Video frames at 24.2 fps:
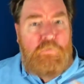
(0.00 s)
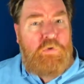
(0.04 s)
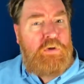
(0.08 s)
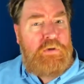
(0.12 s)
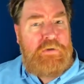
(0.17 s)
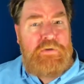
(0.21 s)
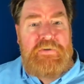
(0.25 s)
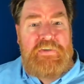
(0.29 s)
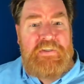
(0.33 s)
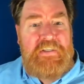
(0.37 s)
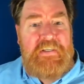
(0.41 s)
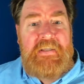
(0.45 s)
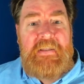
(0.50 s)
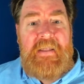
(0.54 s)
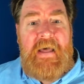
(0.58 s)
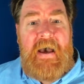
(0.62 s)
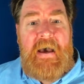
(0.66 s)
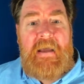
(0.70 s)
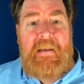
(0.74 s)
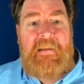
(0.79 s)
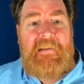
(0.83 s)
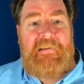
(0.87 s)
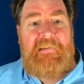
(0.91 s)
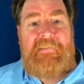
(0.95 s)
you see
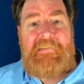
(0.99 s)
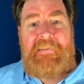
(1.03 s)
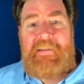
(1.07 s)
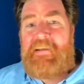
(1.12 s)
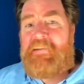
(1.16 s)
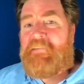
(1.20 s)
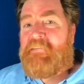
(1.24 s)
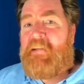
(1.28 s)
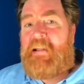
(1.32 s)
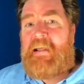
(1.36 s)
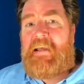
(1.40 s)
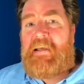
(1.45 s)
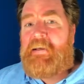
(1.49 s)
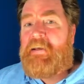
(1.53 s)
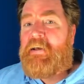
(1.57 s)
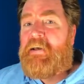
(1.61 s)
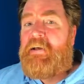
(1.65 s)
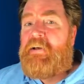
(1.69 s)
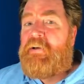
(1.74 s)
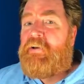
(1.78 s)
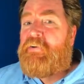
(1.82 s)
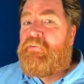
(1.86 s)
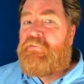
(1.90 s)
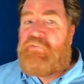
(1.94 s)
that in things like
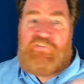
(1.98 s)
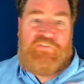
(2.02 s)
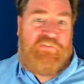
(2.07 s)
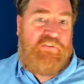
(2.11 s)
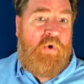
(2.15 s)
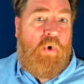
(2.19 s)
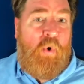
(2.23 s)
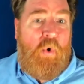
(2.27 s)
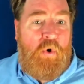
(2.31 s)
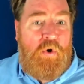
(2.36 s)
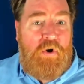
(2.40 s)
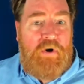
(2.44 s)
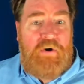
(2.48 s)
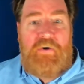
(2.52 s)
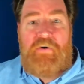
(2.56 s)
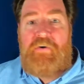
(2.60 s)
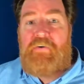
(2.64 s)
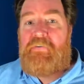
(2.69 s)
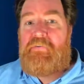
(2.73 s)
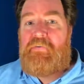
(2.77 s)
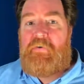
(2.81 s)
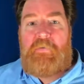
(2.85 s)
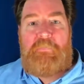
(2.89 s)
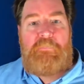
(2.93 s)

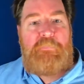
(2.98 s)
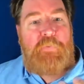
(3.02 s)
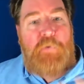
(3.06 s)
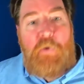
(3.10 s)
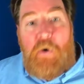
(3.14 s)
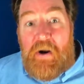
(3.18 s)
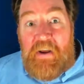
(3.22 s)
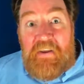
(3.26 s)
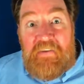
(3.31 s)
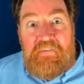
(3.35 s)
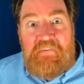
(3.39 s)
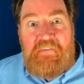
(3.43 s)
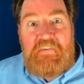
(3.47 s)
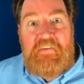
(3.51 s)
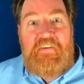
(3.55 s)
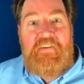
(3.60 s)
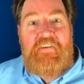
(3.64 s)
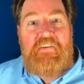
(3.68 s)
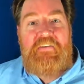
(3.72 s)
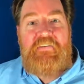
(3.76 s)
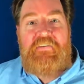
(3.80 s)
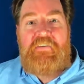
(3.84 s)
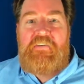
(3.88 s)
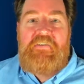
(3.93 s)
scores or
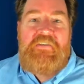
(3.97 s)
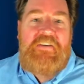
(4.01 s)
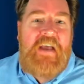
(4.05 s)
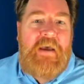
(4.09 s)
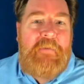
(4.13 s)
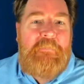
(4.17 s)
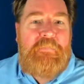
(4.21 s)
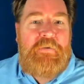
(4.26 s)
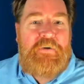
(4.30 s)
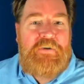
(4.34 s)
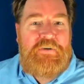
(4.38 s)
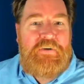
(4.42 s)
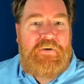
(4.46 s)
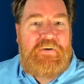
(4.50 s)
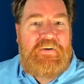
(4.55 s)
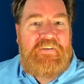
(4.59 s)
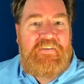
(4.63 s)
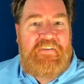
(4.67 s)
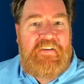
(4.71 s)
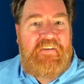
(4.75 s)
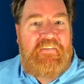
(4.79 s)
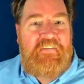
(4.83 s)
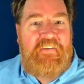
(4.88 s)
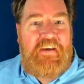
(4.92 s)
prices or temperatures,
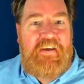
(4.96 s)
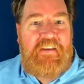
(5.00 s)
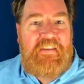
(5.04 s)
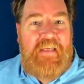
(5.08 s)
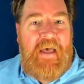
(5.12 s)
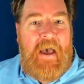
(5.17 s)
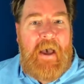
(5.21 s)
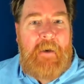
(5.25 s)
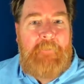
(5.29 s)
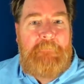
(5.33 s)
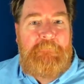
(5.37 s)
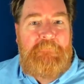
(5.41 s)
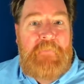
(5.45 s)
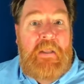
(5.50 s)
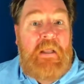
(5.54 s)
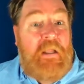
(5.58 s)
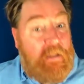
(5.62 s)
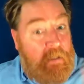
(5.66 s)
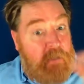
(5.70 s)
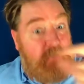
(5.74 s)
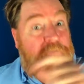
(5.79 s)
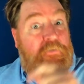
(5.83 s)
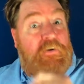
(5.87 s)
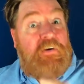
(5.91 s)
things like that.
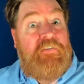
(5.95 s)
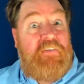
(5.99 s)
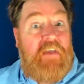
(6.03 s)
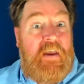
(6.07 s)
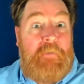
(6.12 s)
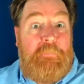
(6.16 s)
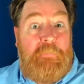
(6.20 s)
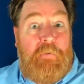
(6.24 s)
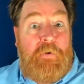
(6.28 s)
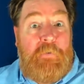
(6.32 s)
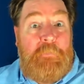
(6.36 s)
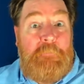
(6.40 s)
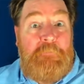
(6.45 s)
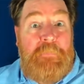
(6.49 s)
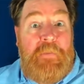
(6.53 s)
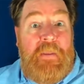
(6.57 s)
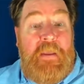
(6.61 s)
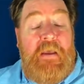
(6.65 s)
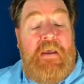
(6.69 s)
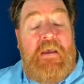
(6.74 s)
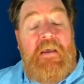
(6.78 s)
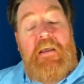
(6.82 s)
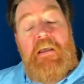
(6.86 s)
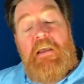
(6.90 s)
Like, for example,
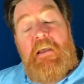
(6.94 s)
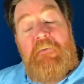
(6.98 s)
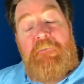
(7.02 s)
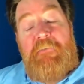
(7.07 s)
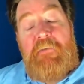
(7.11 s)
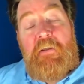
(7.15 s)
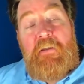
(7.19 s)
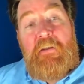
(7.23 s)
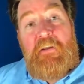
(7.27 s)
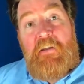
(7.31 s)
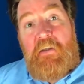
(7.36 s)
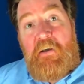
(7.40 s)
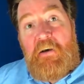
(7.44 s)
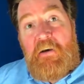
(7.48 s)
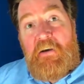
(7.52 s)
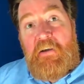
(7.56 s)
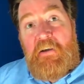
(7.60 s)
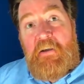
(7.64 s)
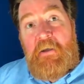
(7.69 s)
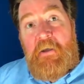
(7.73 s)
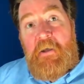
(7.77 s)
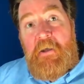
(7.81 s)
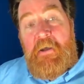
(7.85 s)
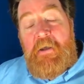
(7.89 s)
if you
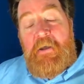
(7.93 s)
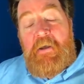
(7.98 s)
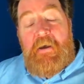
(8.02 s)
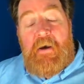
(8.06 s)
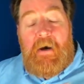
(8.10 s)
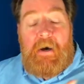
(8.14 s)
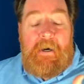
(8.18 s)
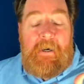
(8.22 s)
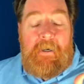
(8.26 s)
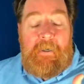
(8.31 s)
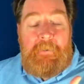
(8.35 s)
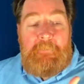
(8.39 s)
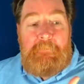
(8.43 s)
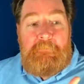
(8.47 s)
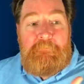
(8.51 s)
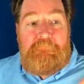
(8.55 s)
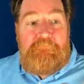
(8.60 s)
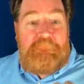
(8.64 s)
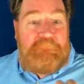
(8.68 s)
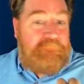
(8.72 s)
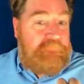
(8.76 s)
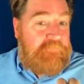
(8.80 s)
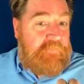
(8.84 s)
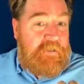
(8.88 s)
look,
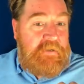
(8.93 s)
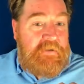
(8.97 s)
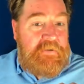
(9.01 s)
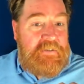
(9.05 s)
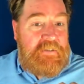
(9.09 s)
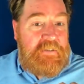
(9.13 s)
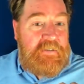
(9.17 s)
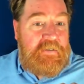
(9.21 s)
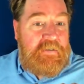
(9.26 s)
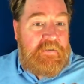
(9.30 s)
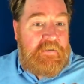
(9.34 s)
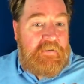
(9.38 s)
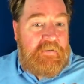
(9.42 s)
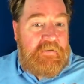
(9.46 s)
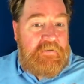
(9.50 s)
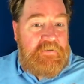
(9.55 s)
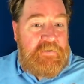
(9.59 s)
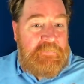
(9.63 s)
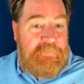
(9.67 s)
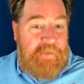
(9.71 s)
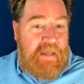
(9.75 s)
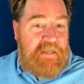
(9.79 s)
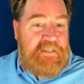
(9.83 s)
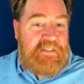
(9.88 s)
there's a
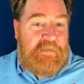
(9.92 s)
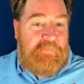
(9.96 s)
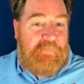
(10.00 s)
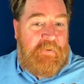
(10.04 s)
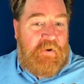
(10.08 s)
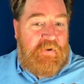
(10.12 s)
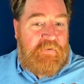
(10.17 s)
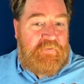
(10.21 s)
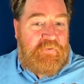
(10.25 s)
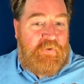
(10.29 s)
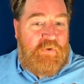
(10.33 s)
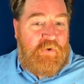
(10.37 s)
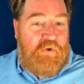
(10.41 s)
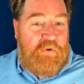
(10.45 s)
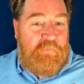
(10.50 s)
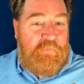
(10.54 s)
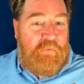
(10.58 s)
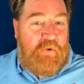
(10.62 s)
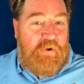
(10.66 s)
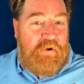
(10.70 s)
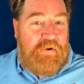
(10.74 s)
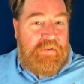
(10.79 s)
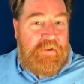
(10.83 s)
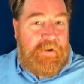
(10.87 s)
basketball
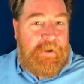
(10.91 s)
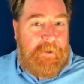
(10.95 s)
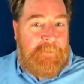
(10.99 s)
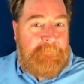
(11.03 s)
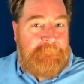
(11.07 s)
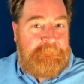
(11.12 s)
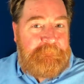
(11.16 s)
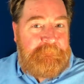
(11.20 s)
scoreboard there.